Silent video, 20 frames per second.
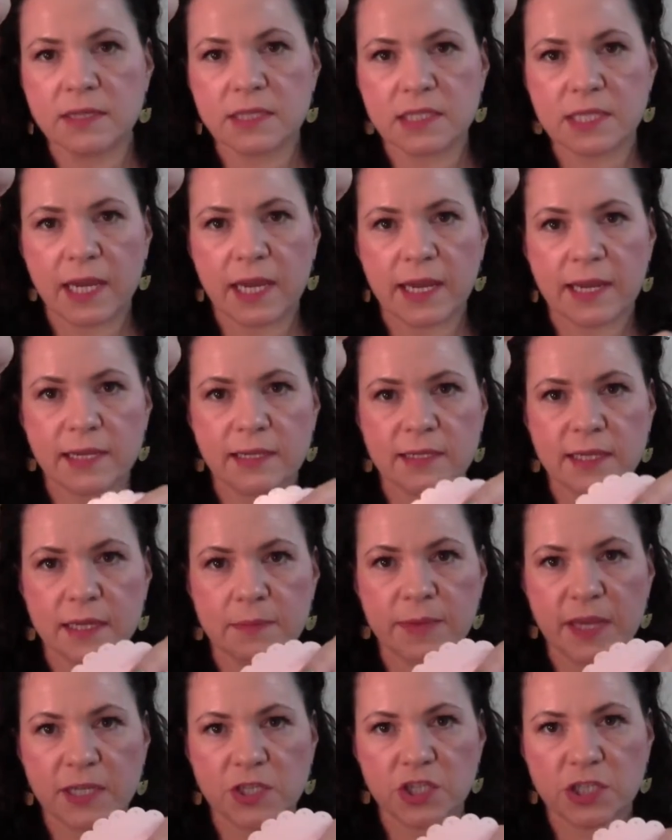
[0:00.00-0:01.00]
this guy that
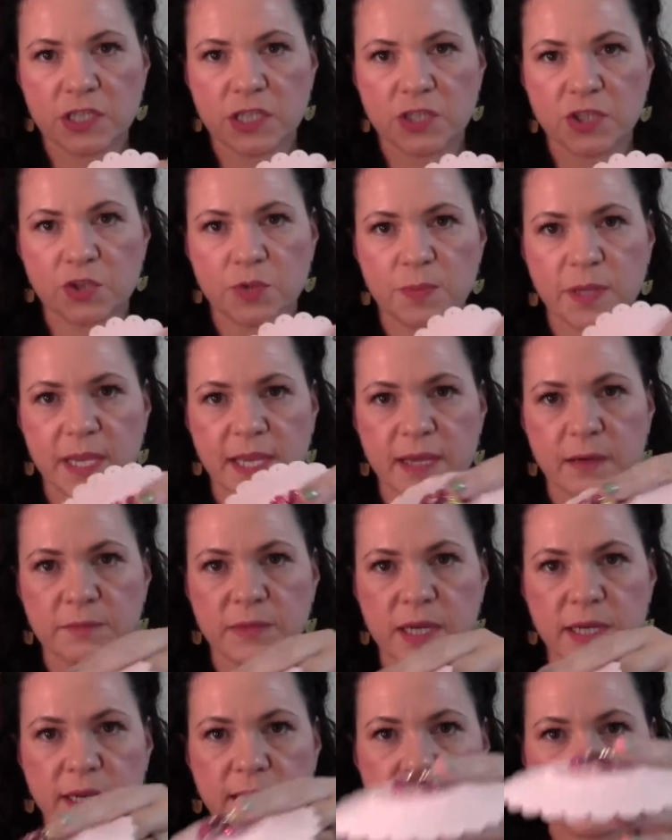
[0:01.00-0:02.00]
I made. It's just a soup can,
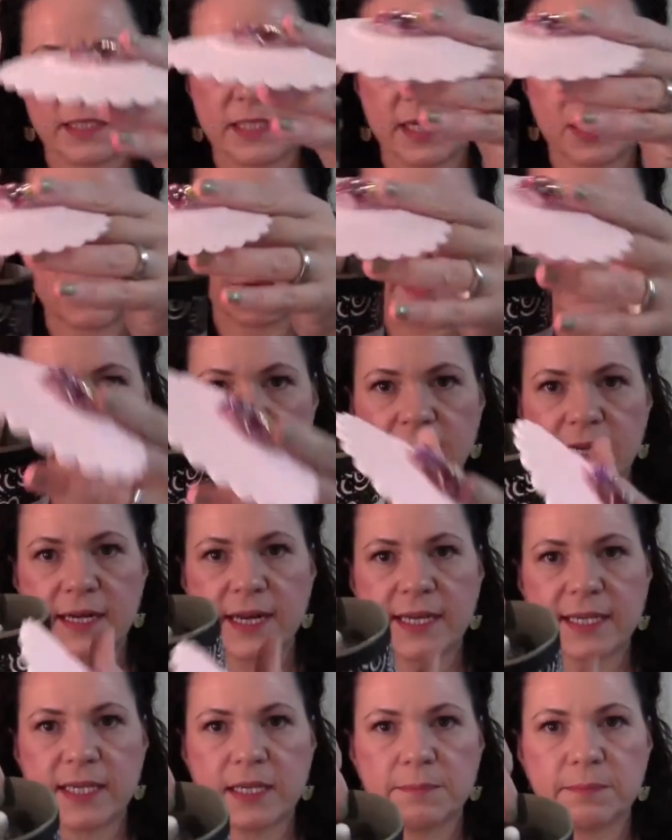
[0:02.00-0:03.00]
but I kind of decorated it.
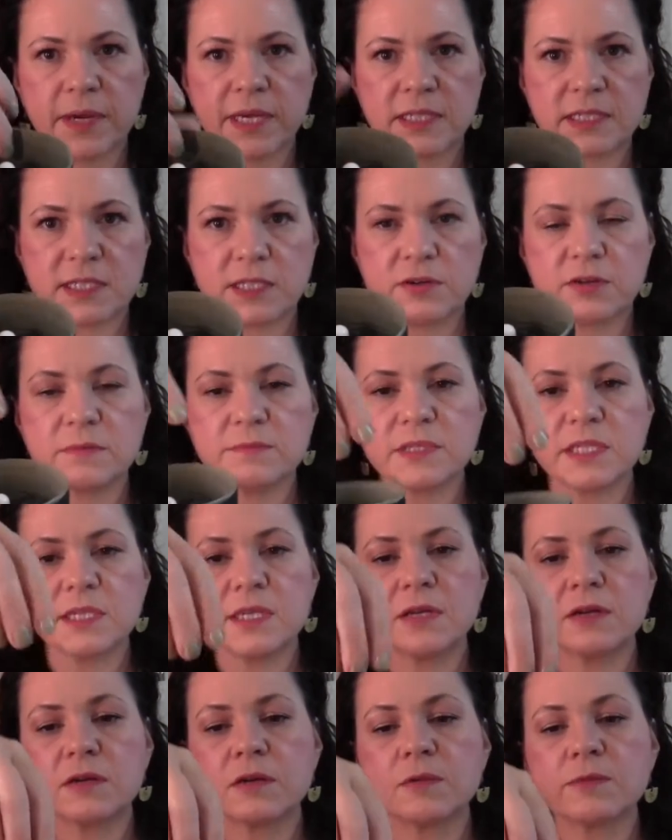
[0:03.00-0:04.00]
And I keep my serums
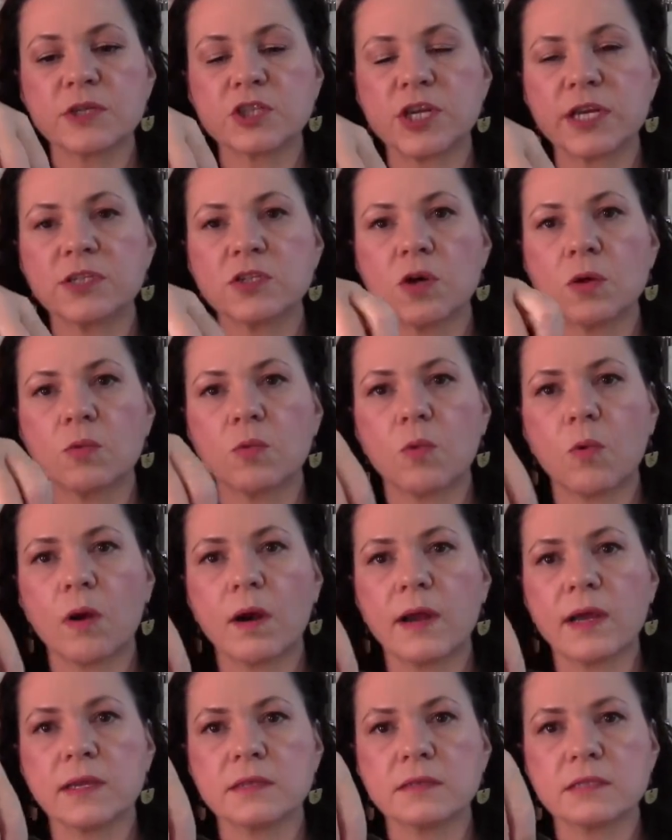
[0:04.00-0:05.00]
in here, which I don't
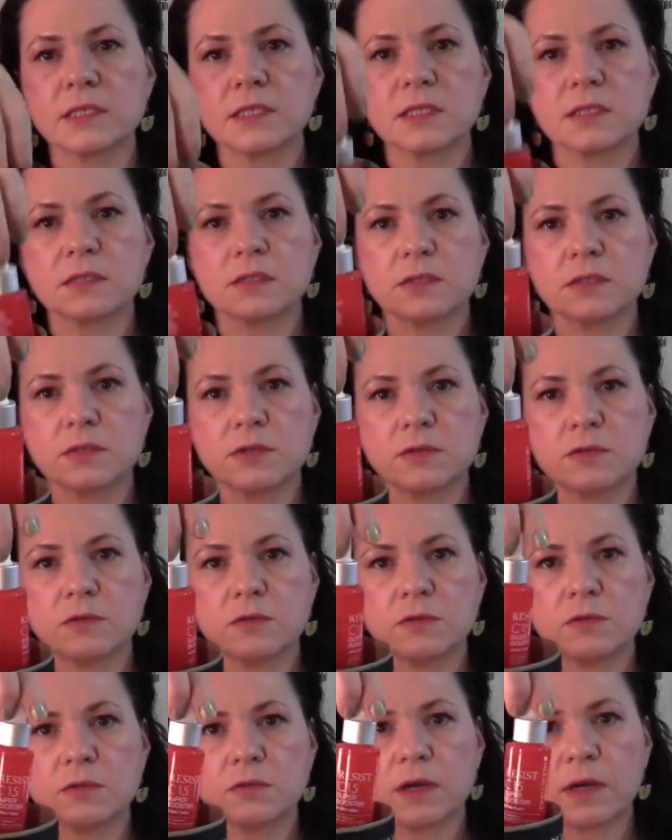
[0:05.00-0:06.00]
want
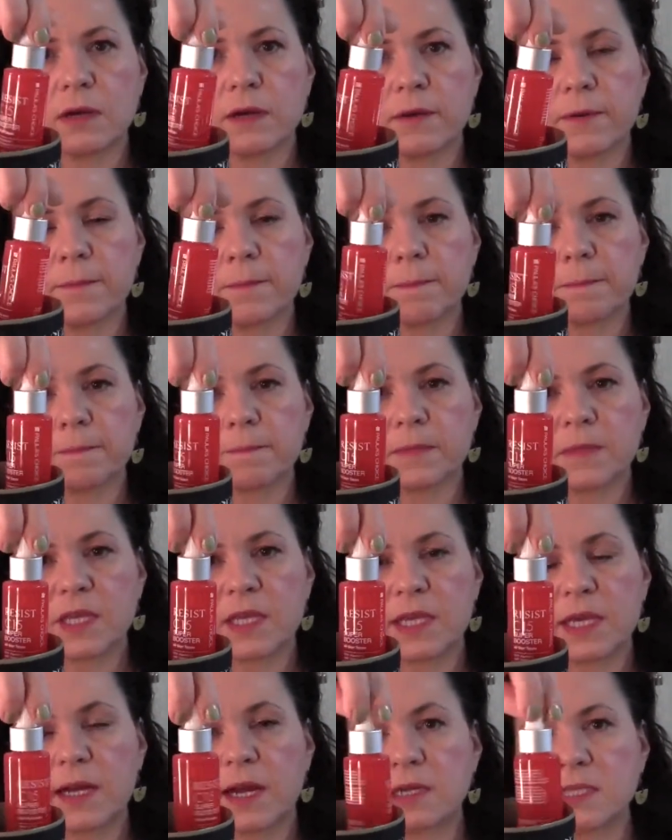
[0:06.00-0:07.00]
to
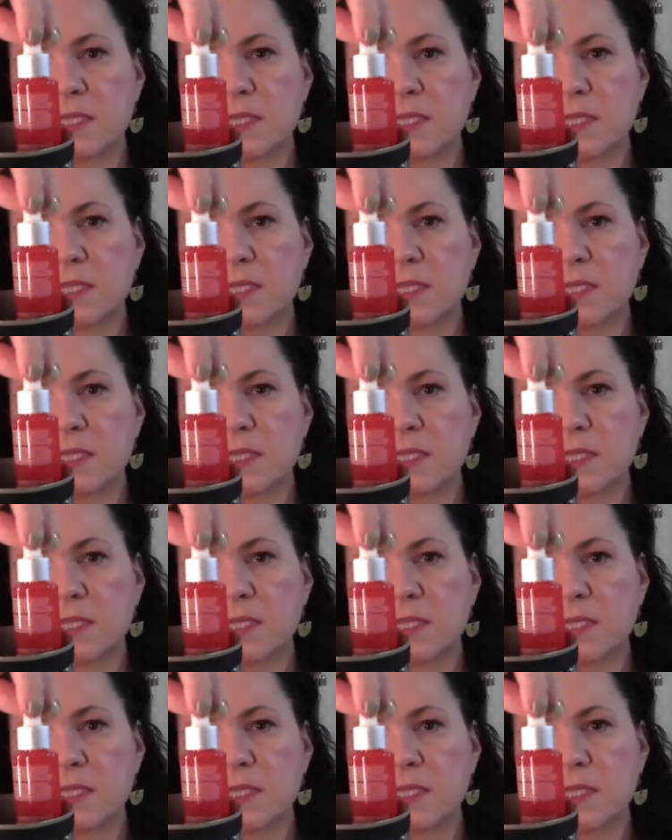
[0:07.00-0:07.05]
get